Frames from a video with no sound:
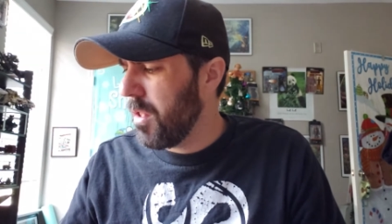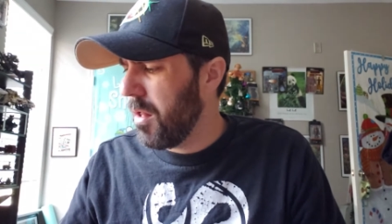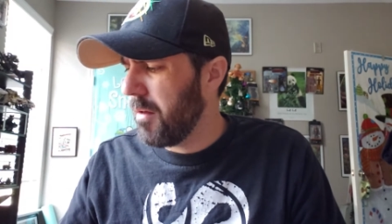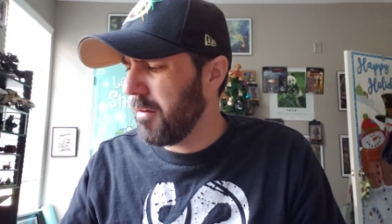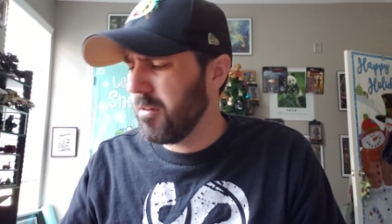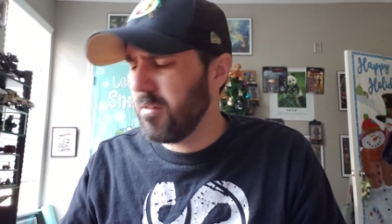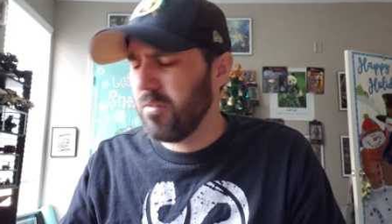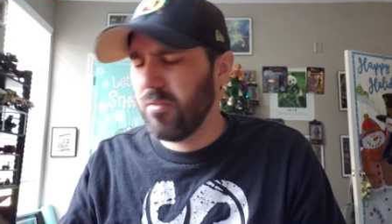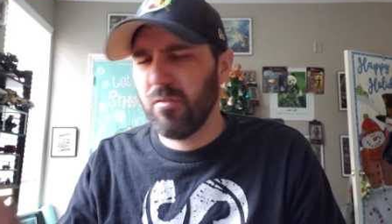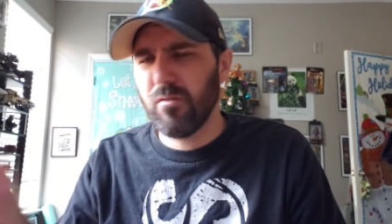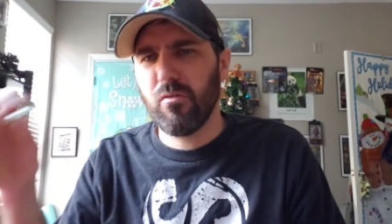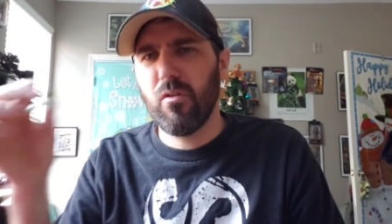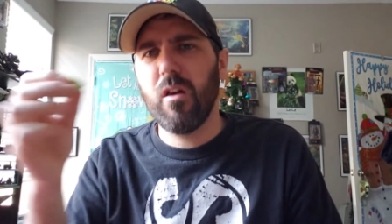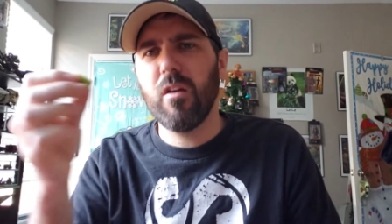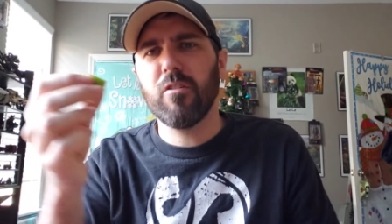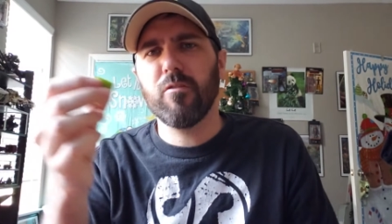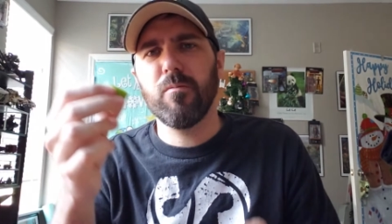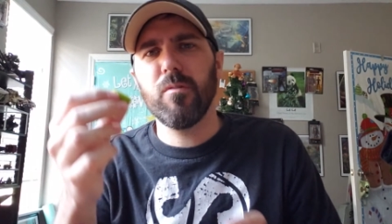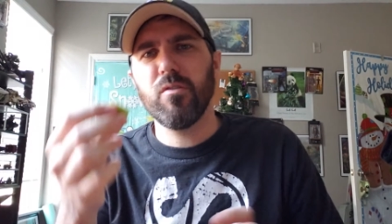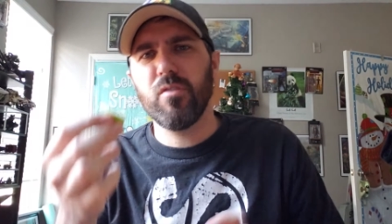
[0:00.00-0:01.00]
Because the
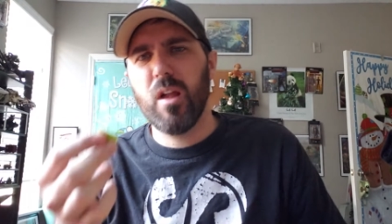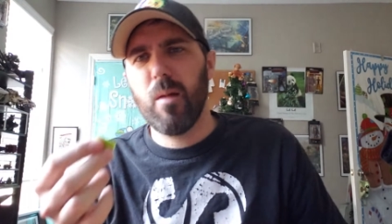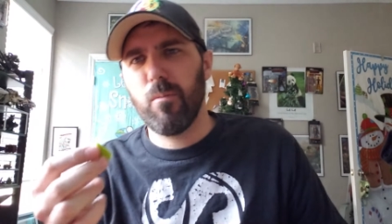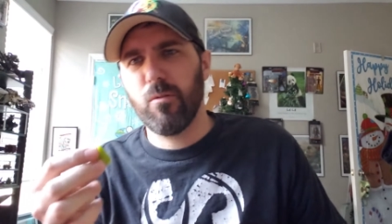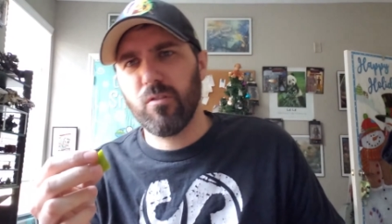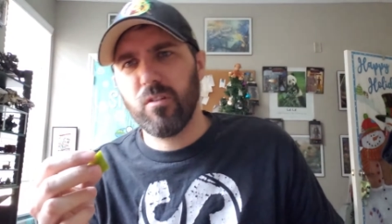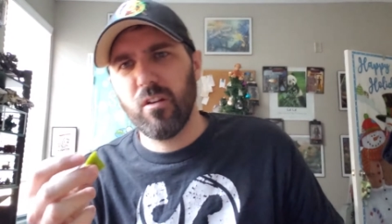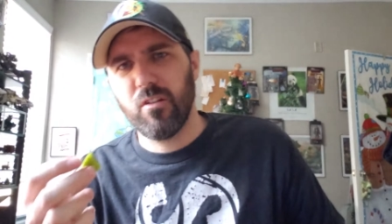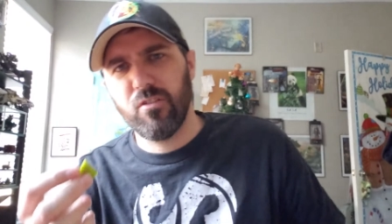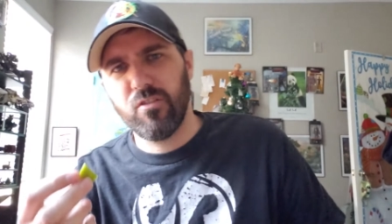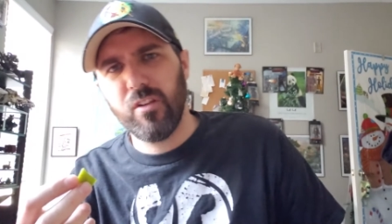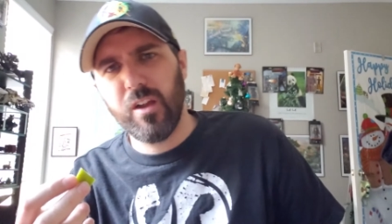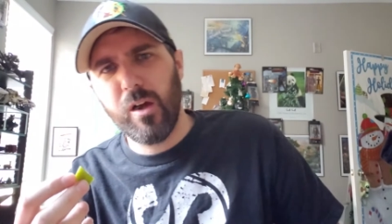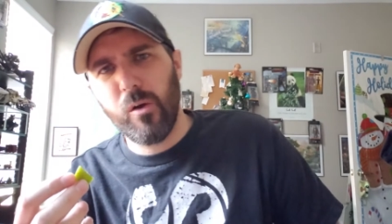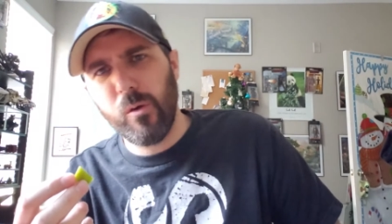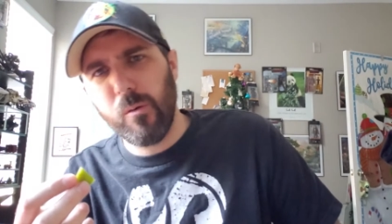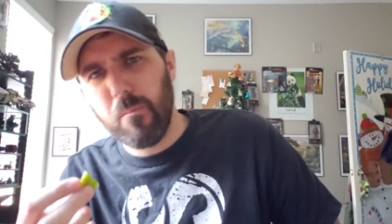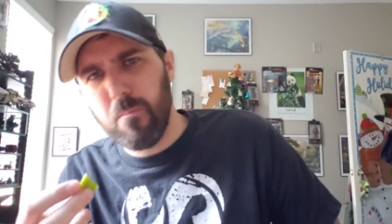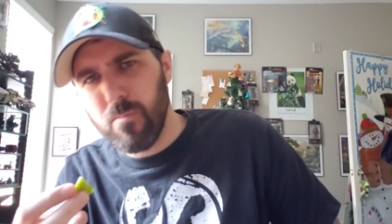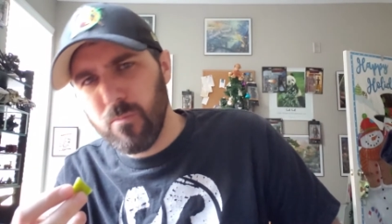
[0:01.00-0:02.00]
Granny Smith apple's kind of
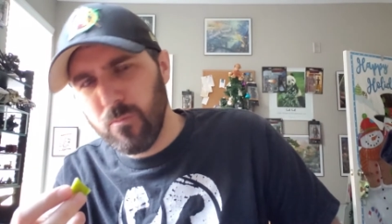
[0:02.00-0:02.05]
sour.